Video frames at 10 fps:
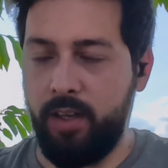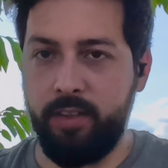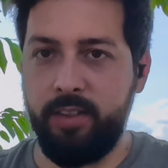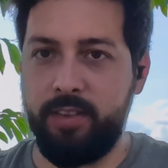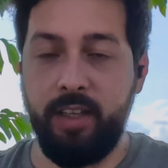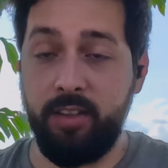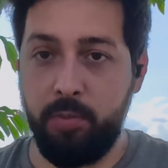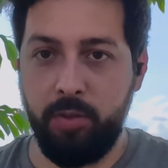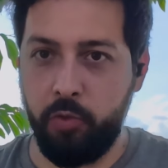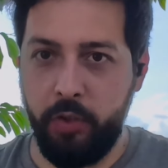
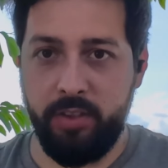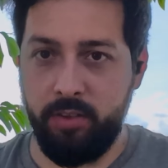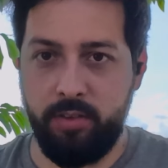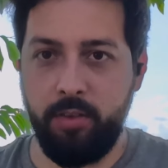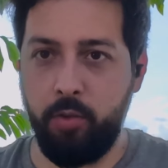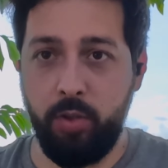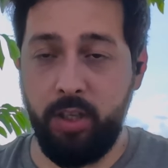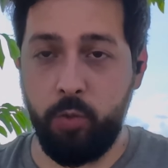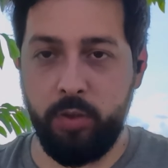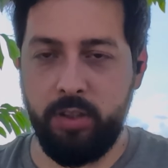understandable reasons to do
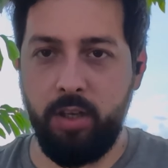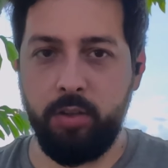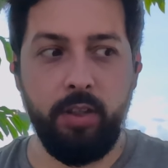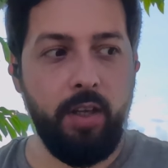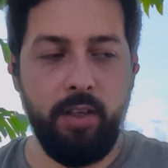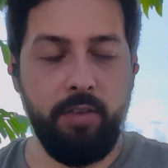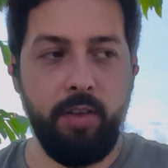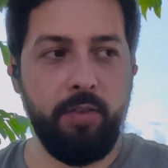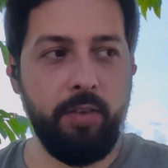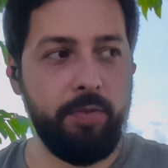that without
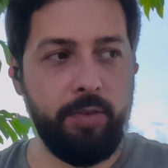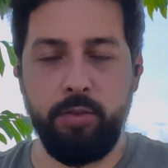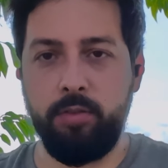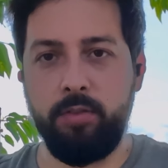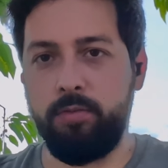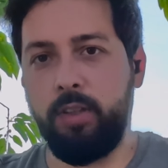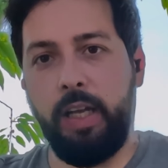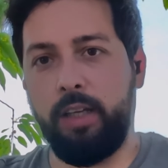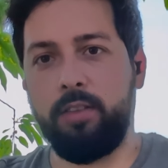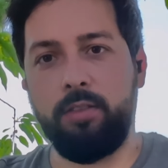if you
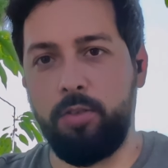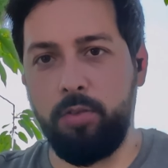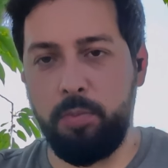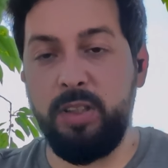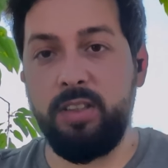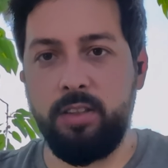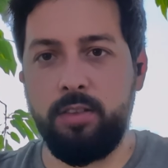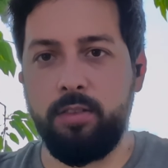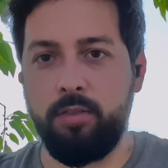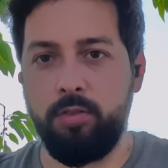like doing
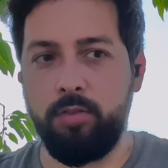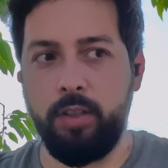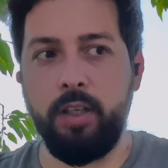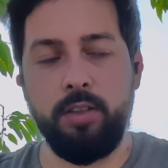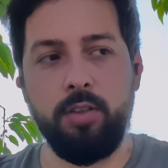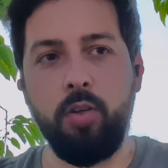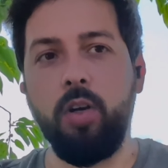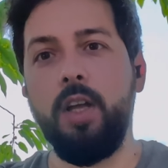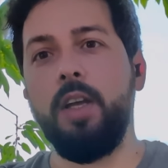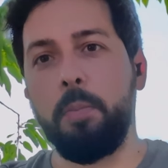business, right?
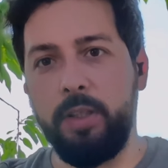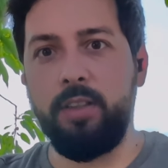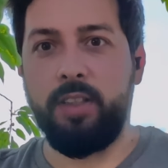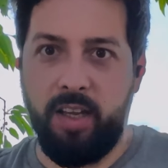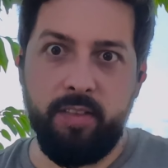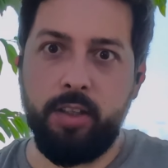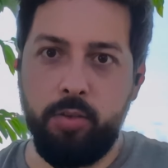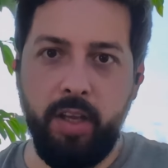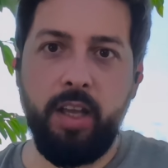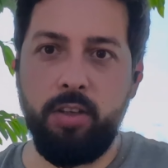So please have a
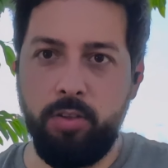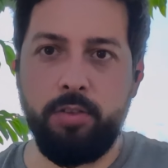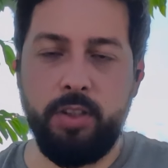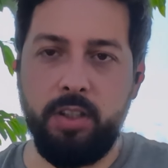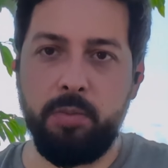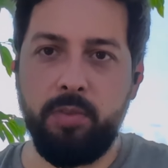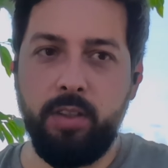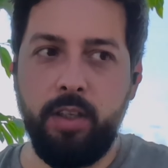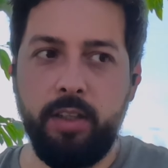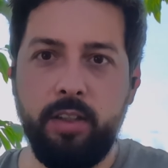QA in your team,
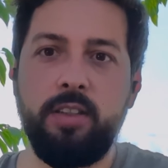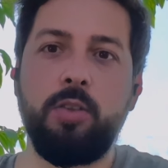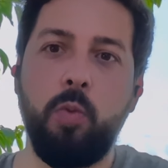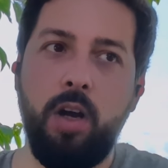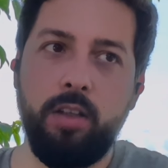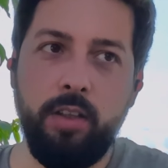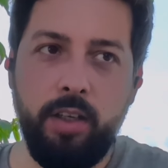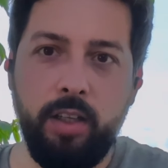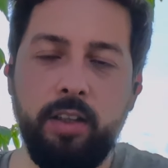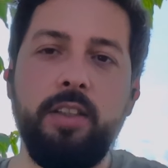at least one,
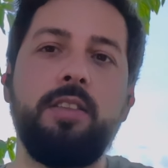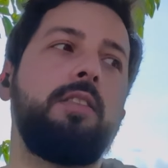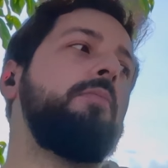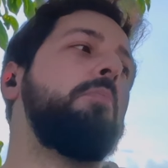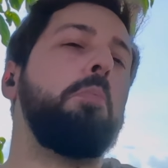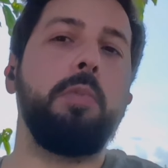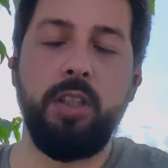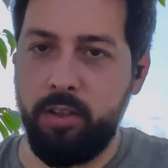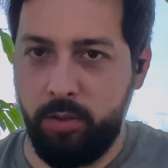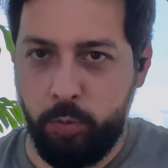at least
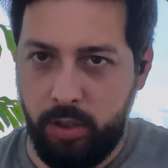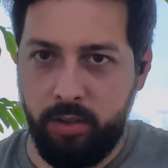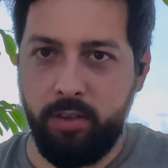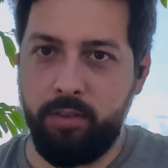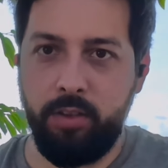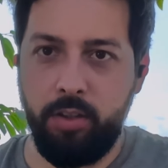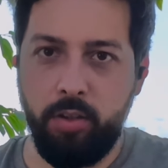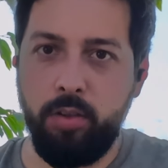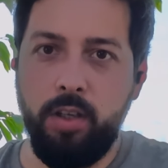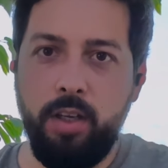middle one.
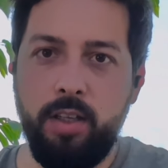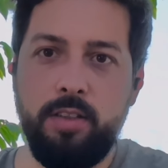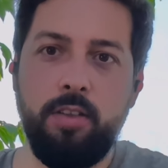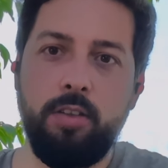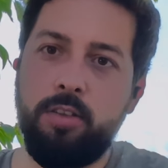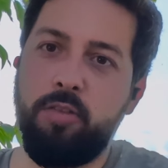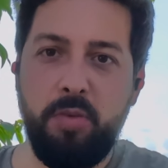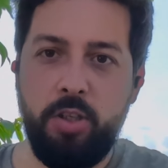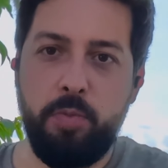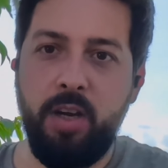It's not so
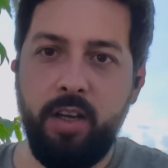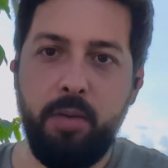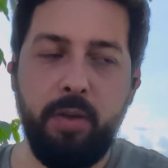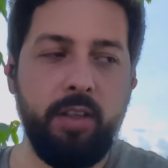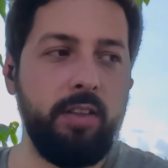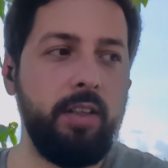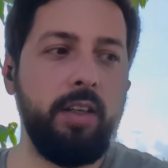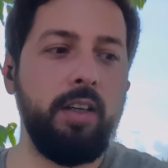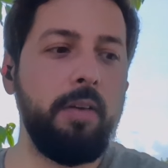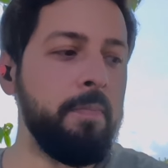much money, but
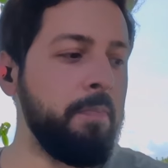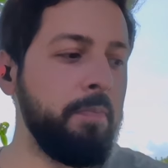the